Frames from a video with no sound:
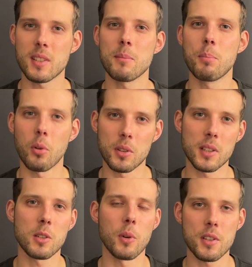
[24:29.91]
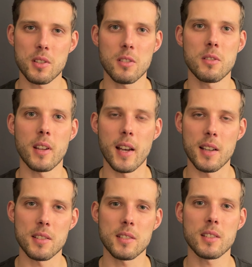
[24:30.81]
important question to
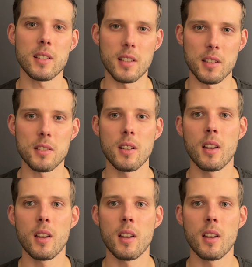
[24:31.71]
ask is,